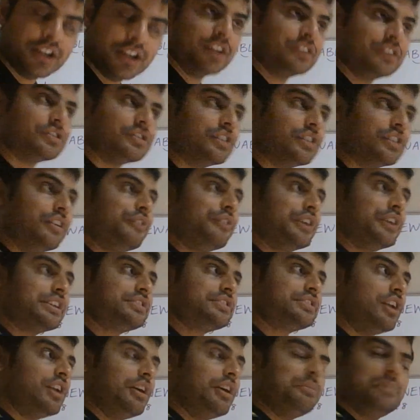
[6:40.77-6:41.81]
So for
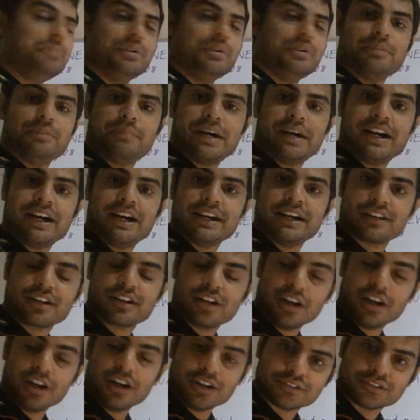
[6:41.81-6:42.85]
example, by the
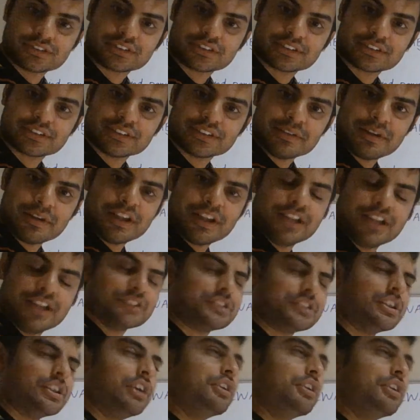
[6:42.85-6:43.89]
coast.
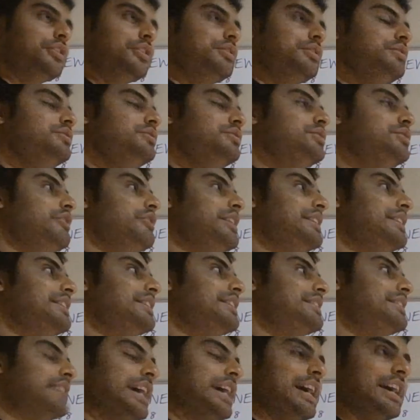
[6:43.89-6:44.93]
So during the
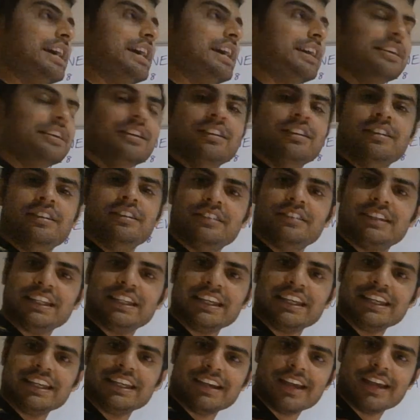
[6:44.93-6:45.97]
day,
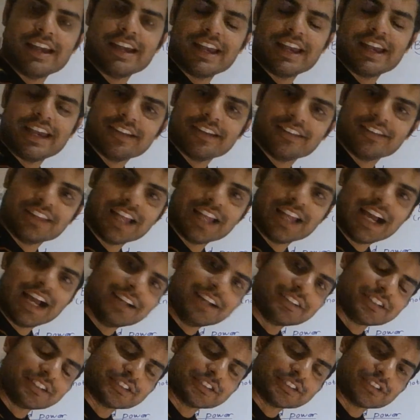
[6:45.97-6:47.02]
the
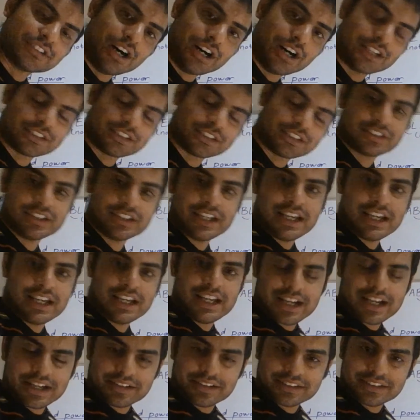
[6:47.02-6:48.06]
land is hot
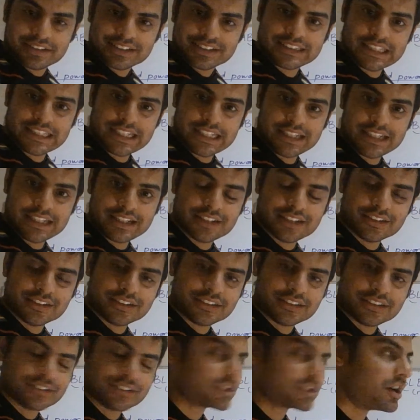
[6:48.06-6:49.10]
and the sea
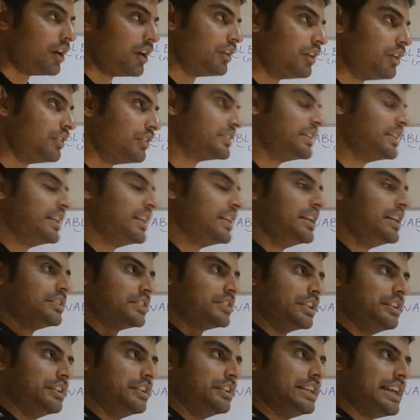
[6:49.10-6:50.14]
is cold.
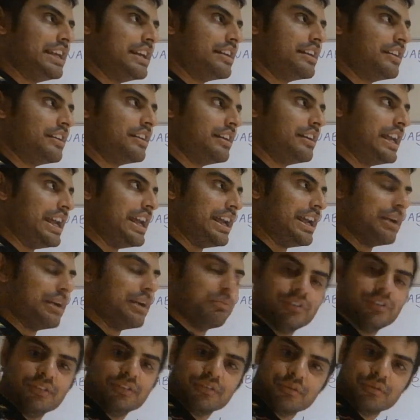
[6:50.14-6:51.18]
So the
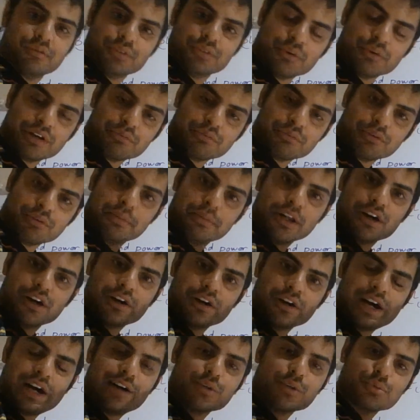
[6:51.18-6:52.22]
wind will
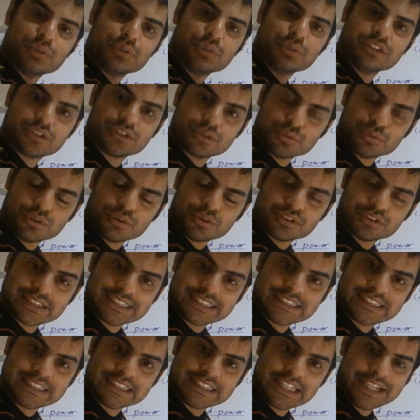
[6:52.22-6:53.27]
blow outwards towards the
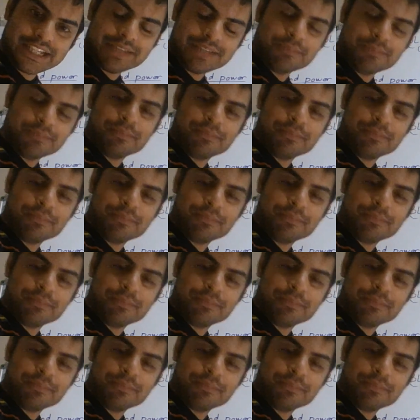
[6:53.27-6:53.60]
sea.